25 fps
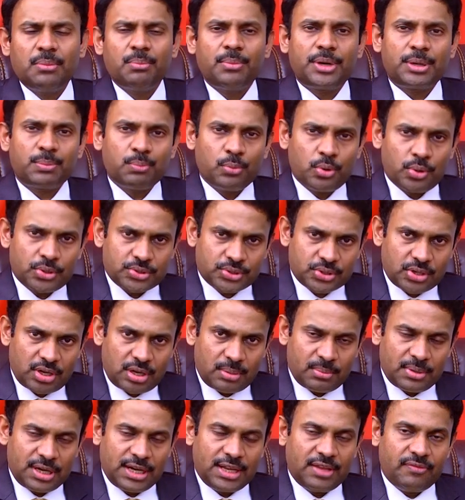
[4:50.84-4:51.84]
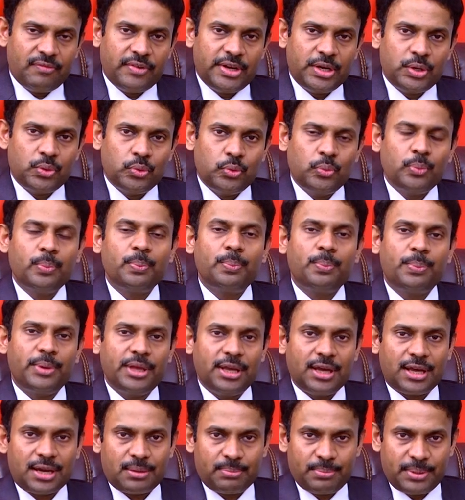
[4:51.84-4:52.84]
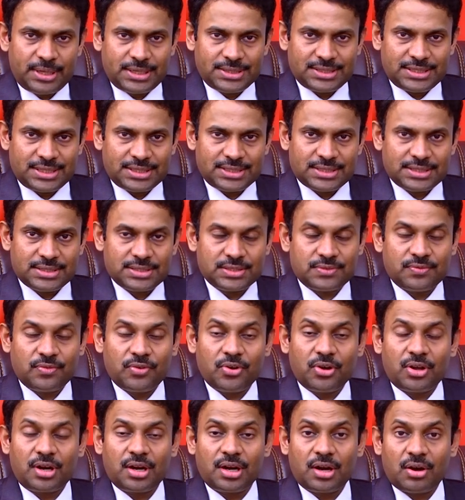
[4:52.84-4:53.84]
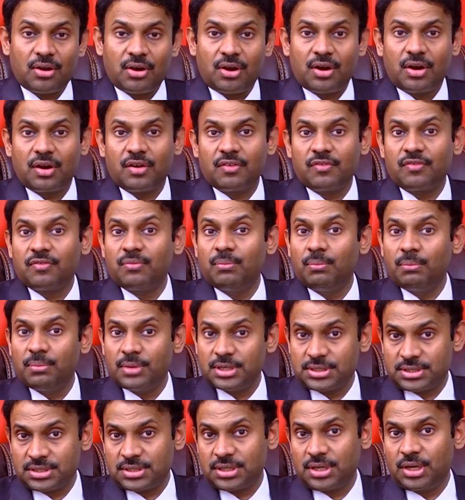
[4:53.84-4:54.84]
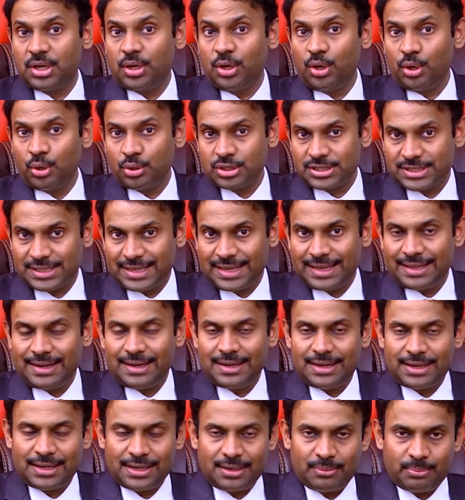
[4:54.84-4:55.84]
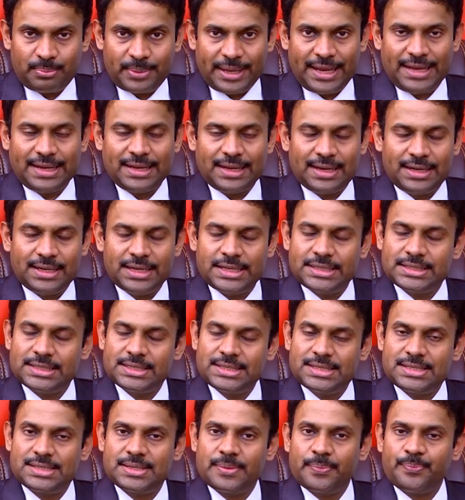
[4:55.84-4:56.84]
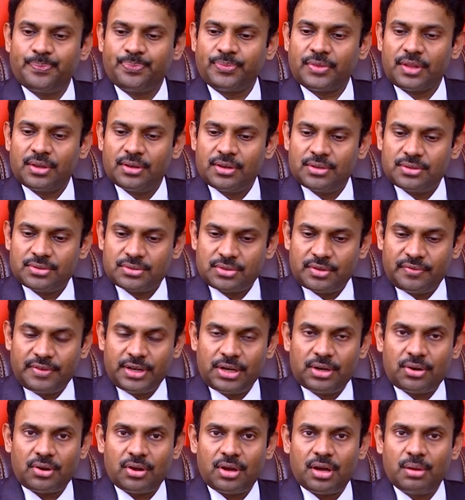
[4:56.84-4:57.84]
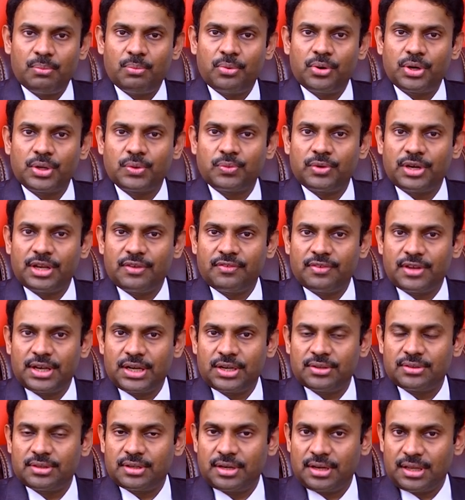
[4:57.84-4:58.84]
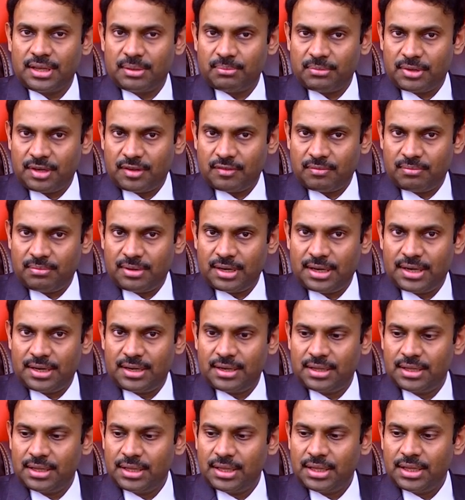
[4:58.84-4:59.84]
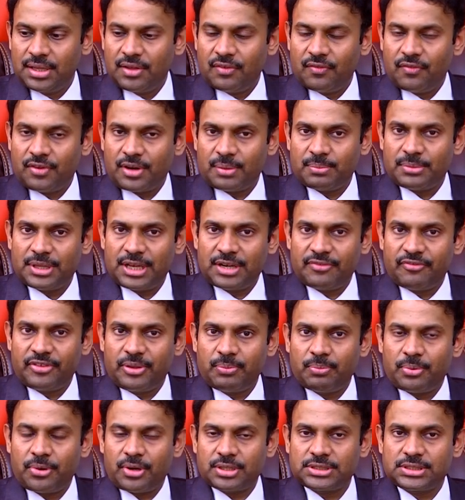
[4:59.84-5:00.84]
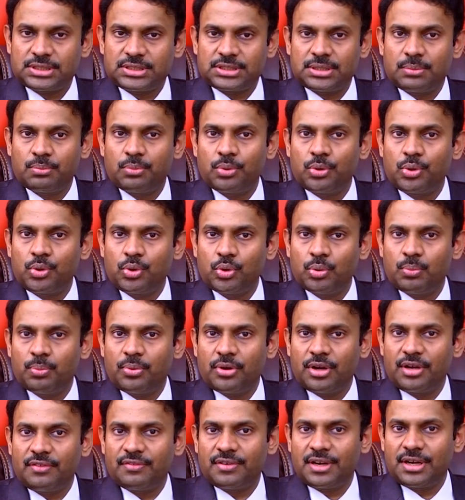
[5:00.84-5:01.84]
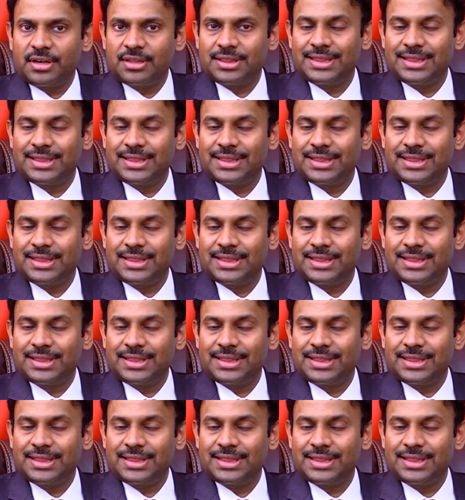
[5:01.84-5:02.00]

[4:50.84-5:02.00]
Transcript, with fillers: But most commonly we do PRP injections for a lot of musculoskeletal pain conditions. So we draw about 25 to 30 ml of blood. From that we process about 2.5